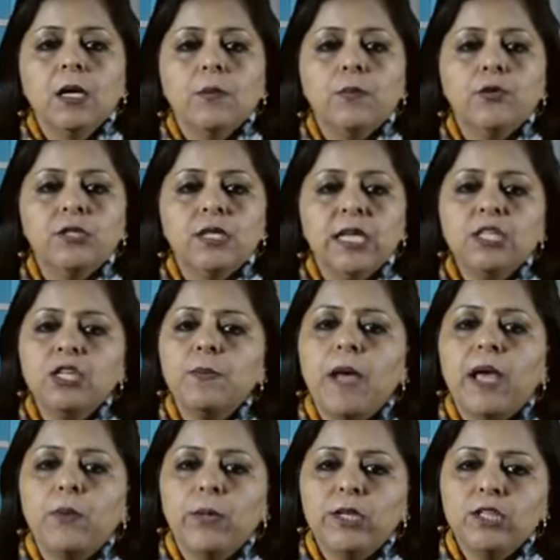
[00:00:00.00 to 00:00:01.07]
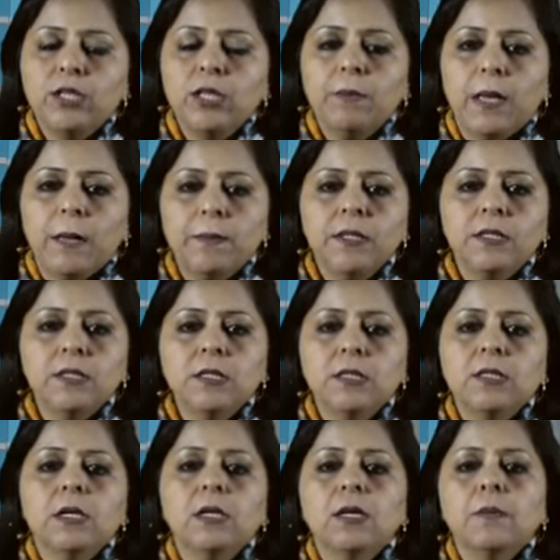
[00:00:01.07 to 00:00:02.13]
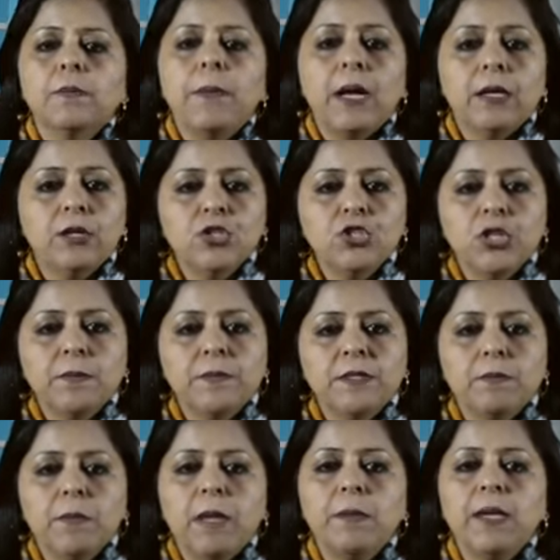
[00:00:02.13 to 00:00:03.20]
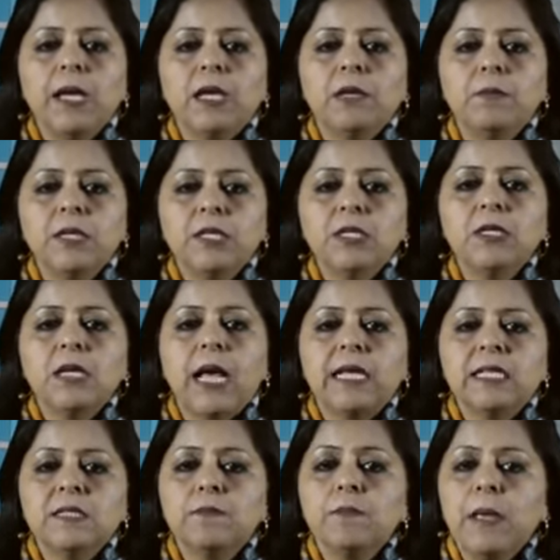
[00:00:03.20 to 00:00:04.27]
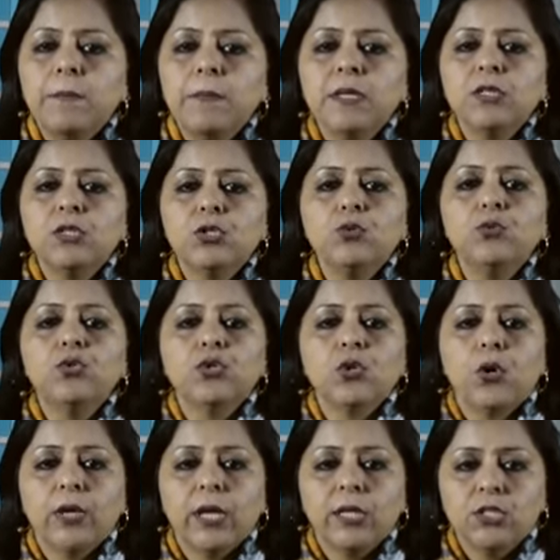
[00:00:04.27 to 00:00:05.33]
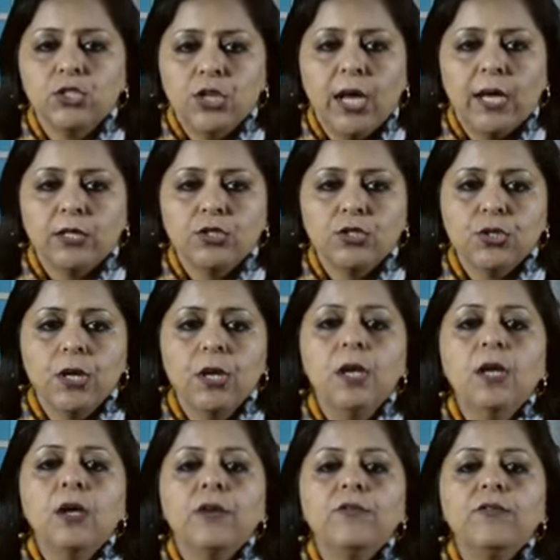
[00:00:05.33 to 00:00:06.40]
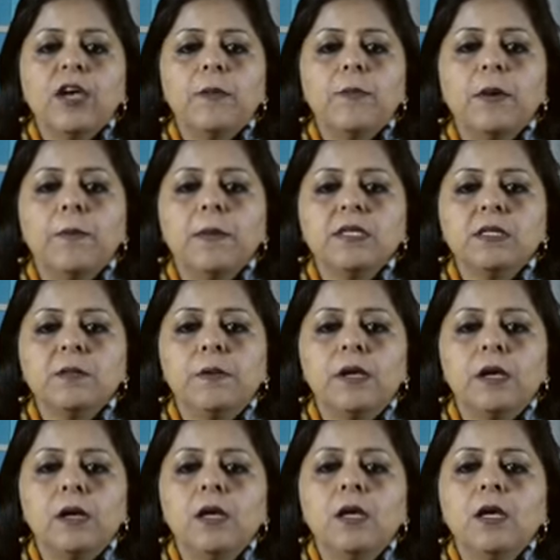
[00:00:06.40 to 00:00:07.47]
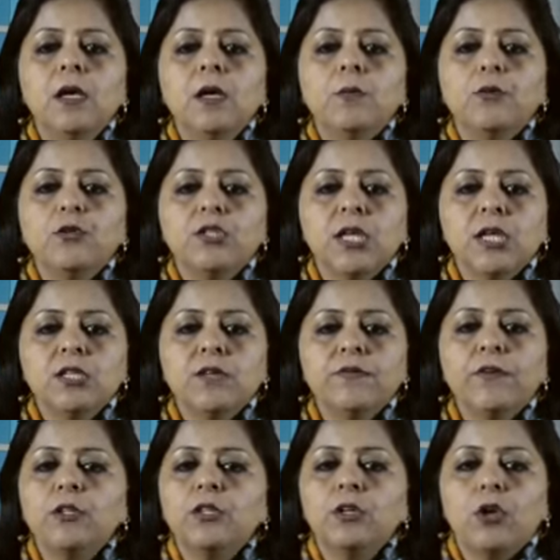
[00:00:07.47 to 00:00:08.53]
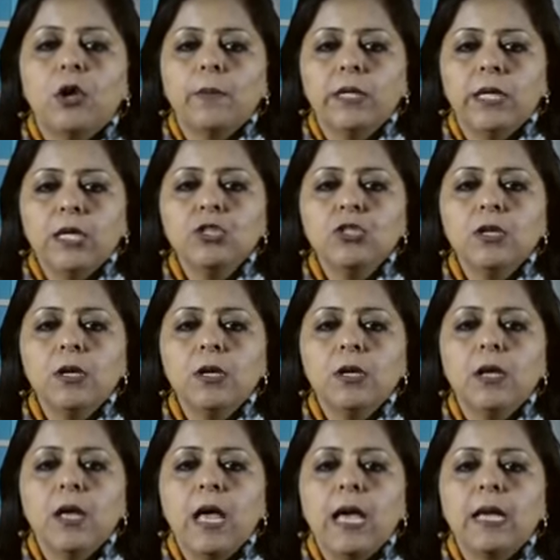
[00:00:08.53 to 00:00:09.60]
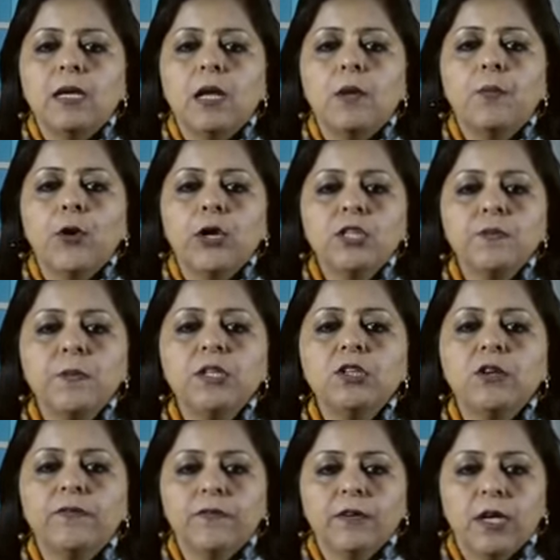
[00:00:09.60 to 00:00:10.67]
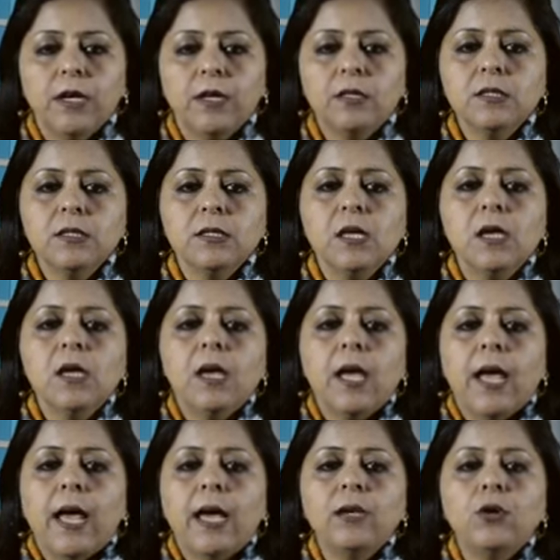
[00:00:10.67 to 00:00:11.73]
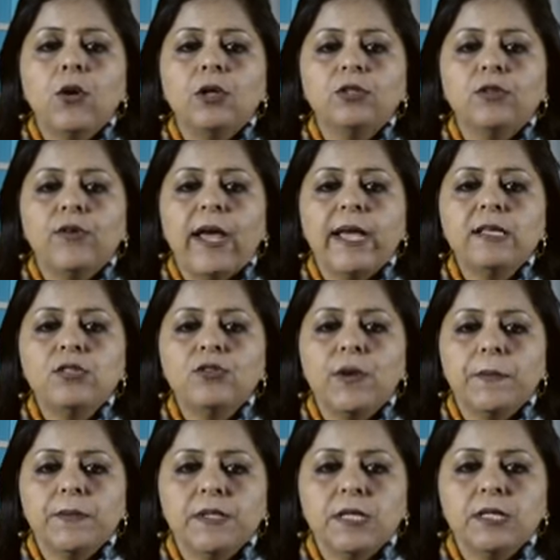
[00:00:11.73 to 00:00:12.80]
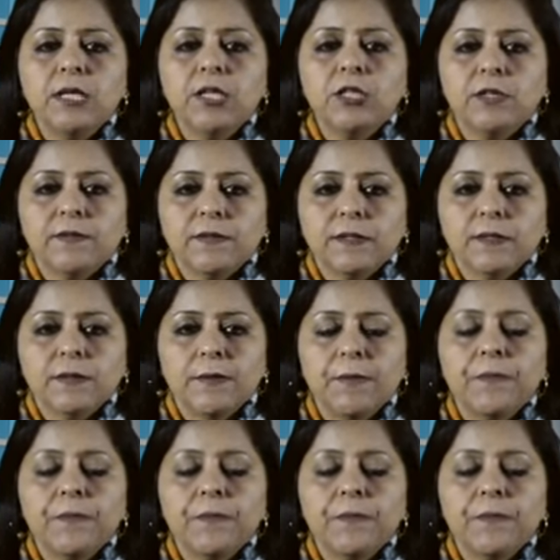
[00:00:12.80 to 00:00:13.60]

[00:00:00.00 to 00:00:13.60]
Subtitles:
Procedure by which the members' partnerships may be admitted as members to stock exchange, where permissible, procedure for the nomination and appointment of clerks and authorized representatives.